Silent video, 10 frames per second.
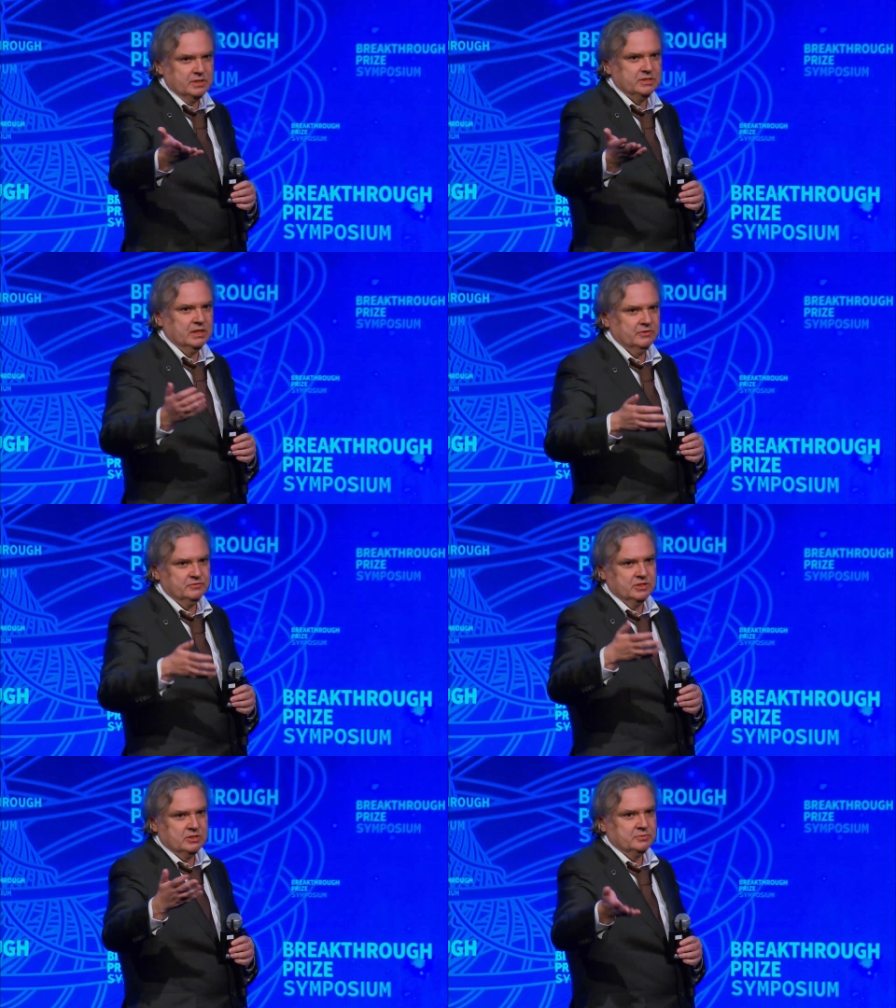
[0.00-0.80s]
these kind of
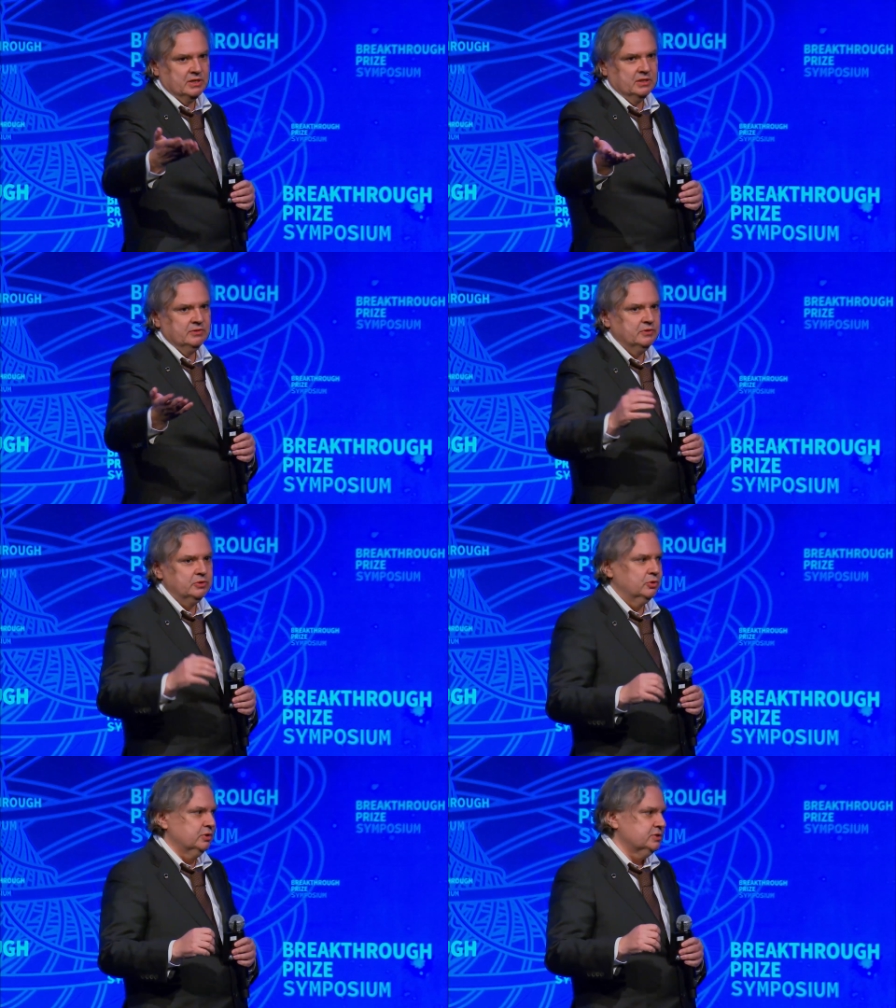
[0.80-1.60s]
systems are kind of
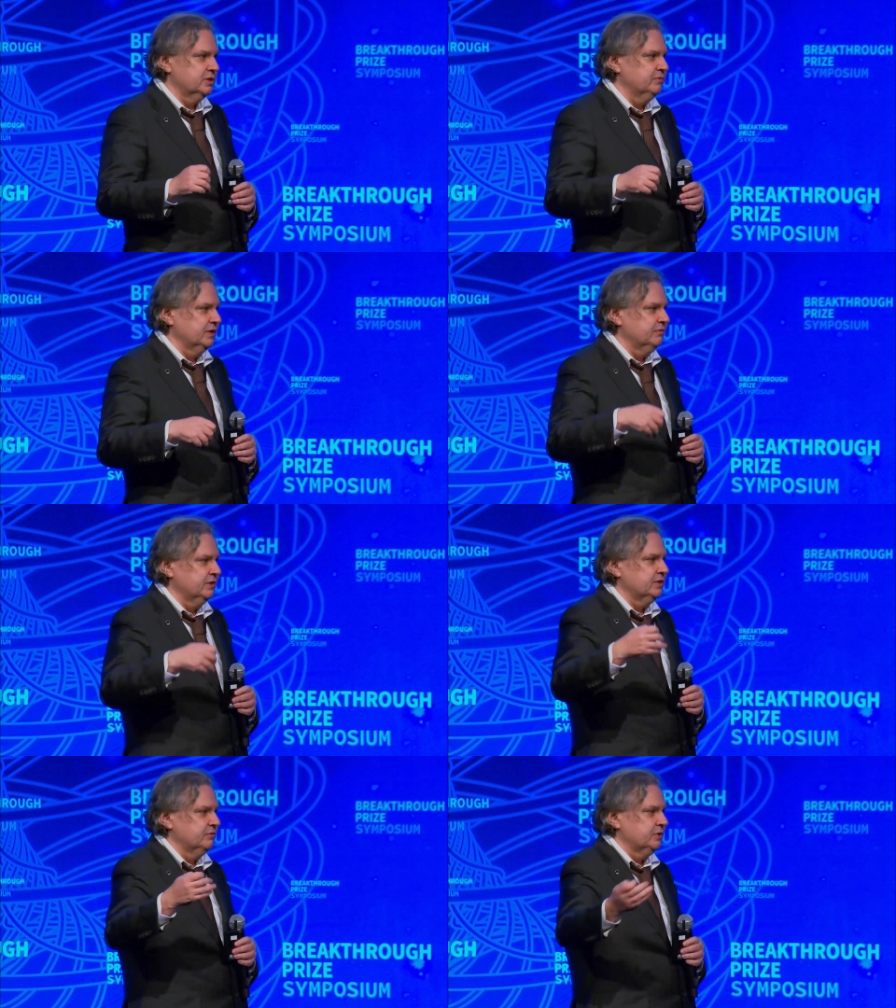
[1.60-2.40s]
notorious. They're very,
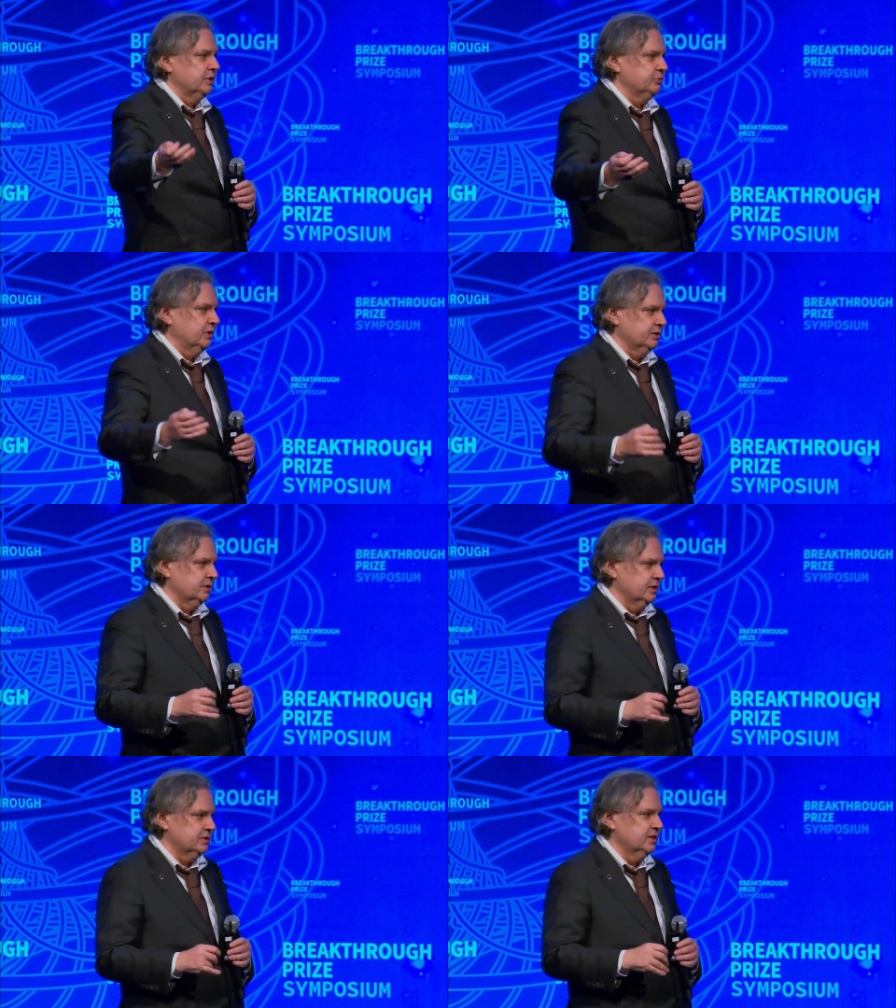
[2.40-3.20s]
very difficult to
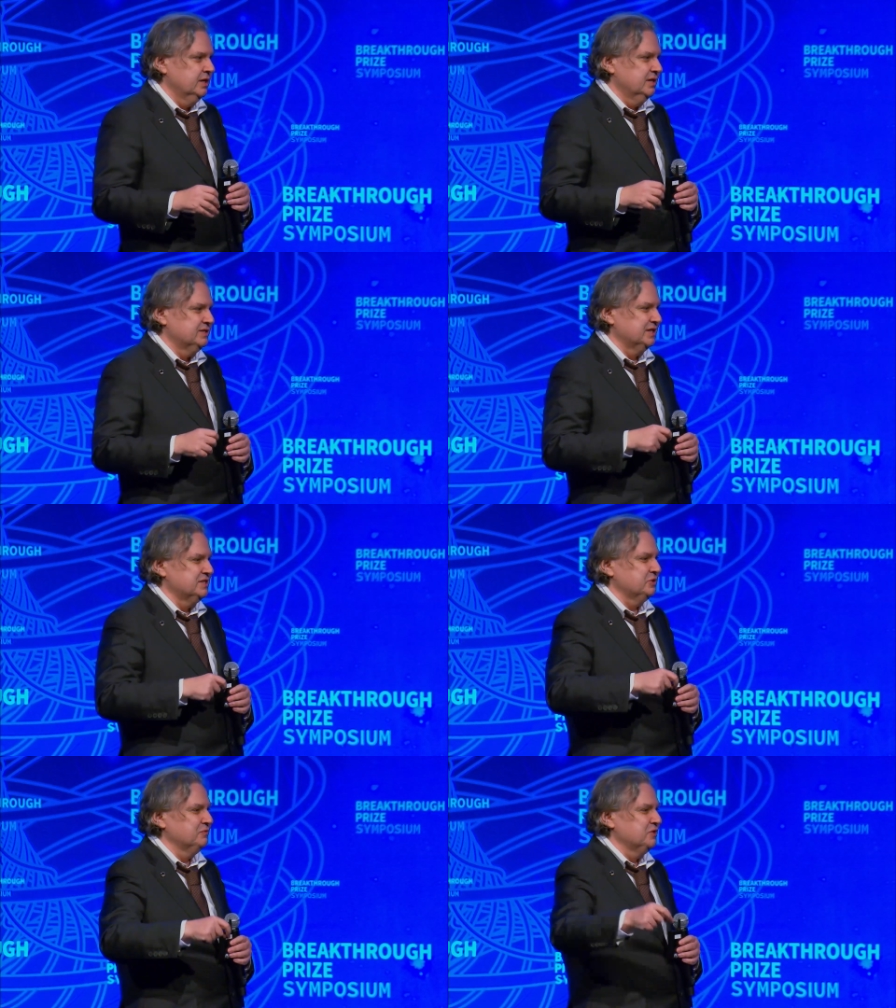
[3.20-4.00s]
analyze. They're
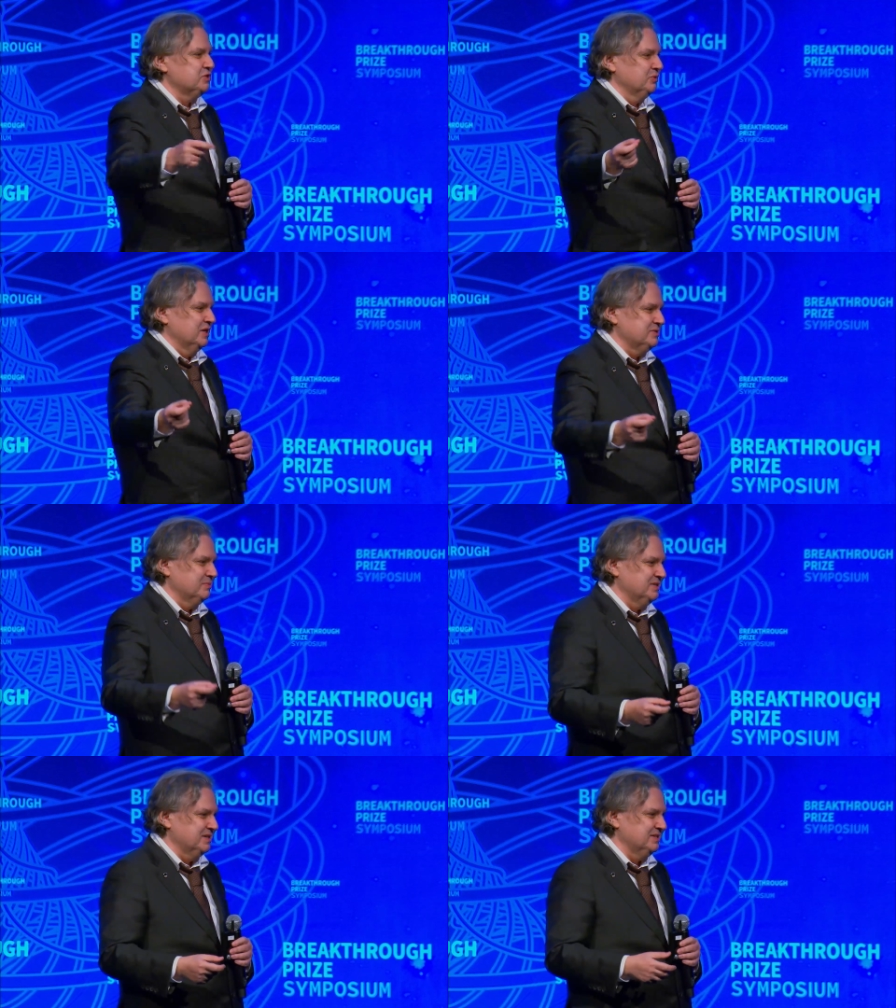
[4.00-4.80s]
easy to visualize,
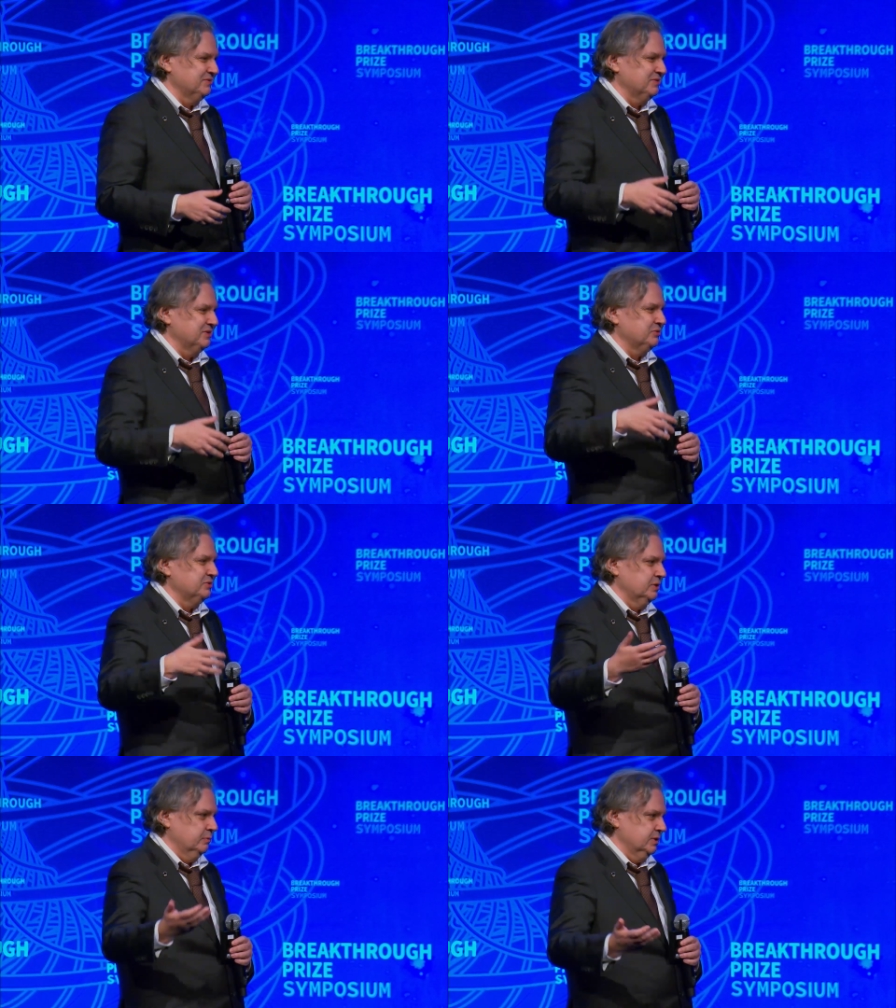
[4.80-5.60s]
but they're difficult to
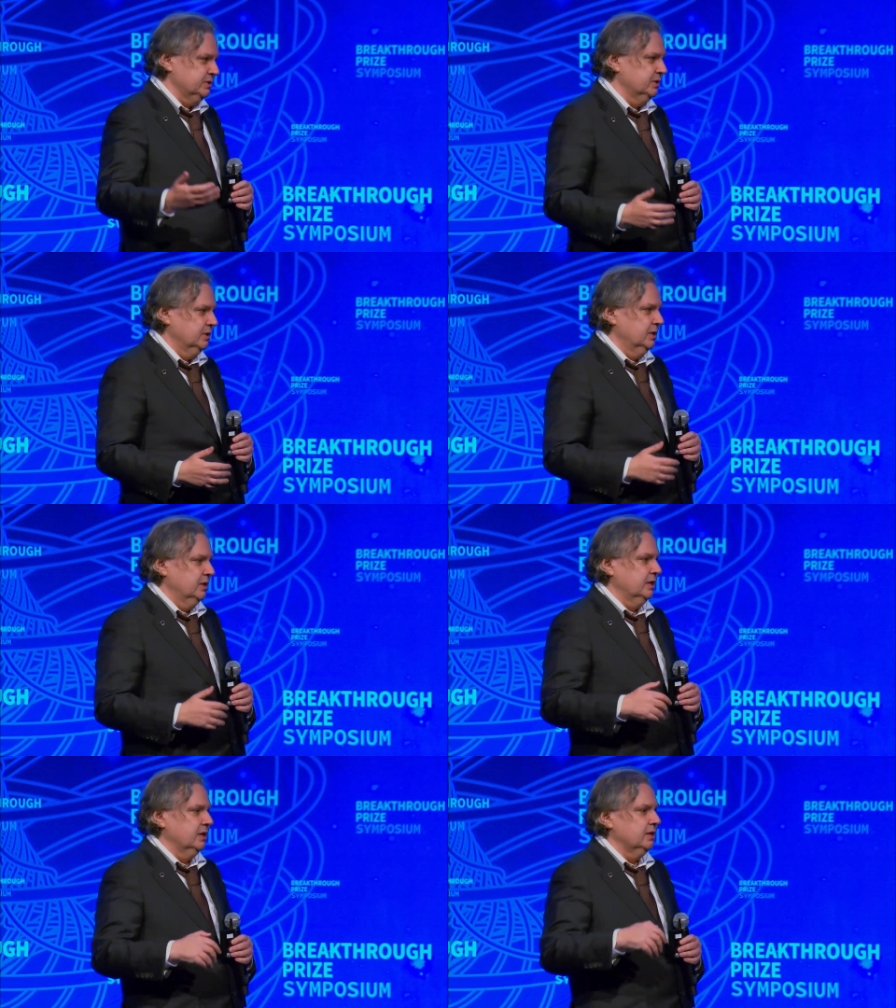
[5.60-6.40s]
deal with.
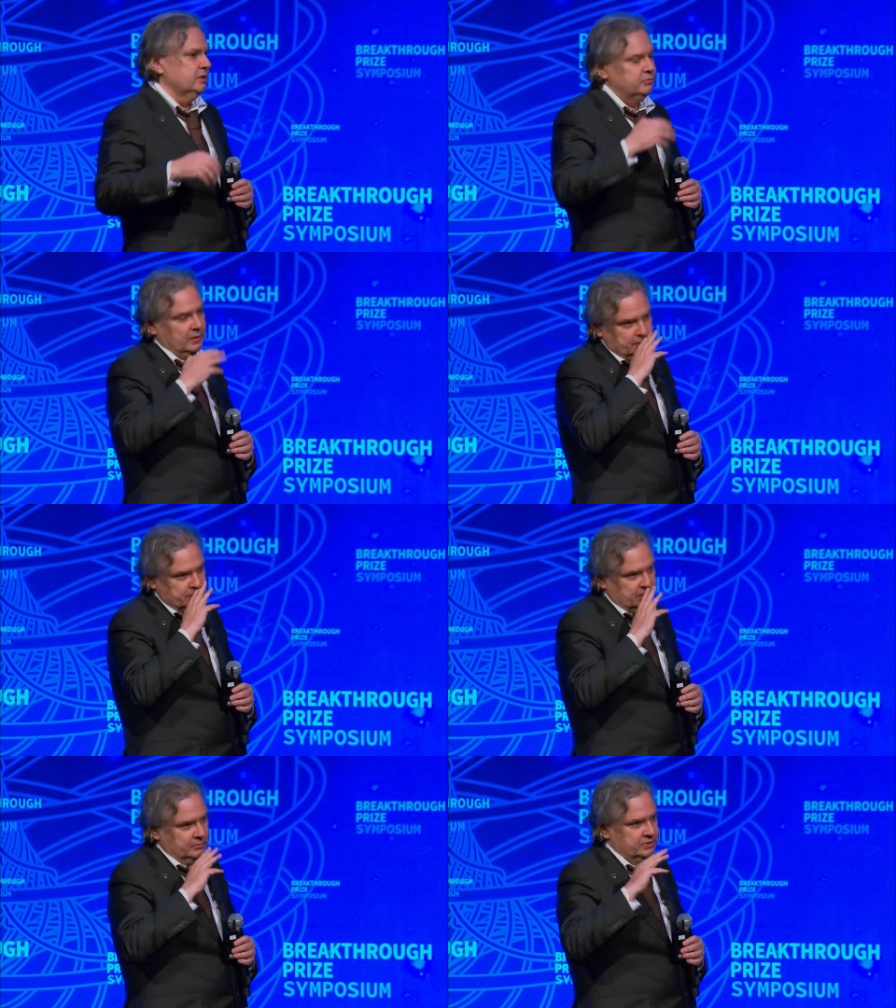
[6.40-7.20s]
And the way we
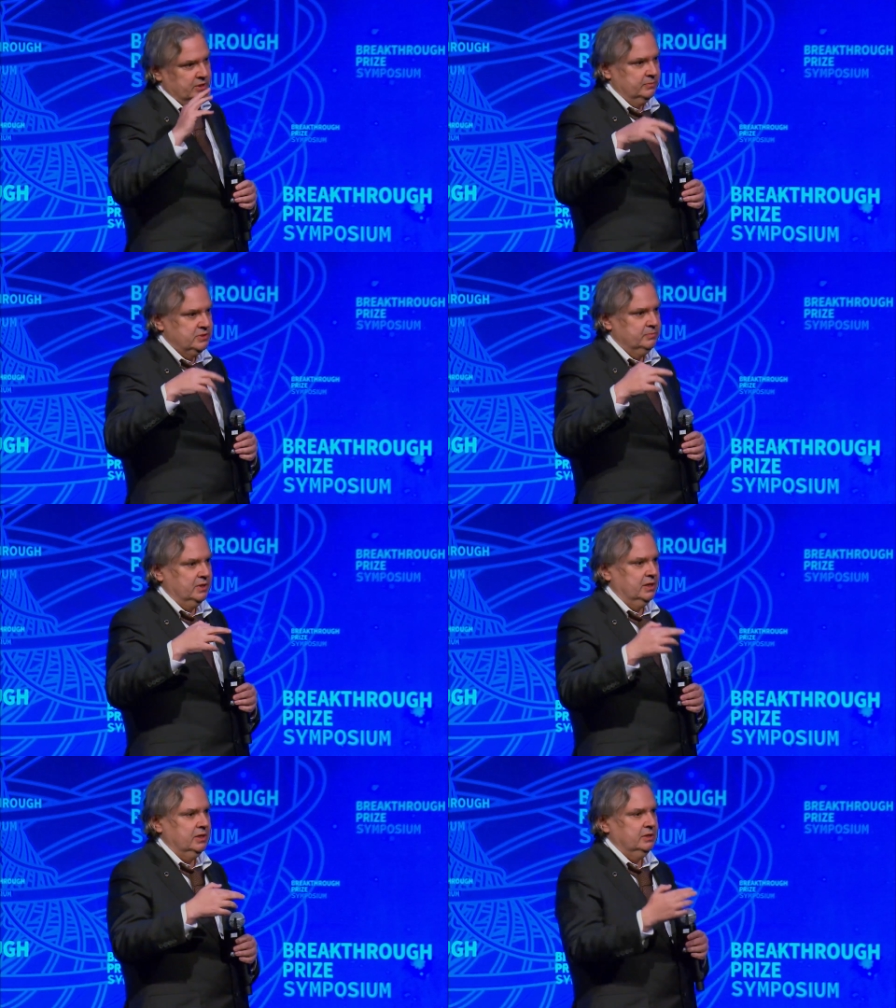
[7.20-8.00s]
deal with them is
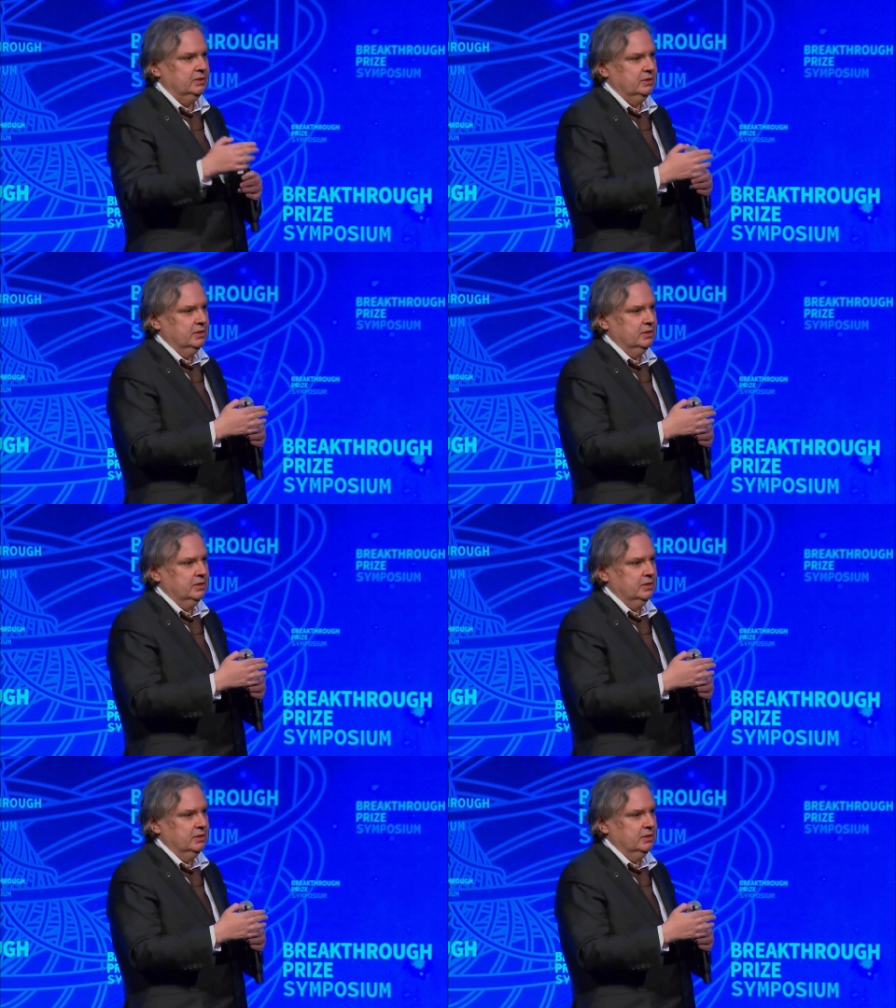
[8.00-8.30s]
by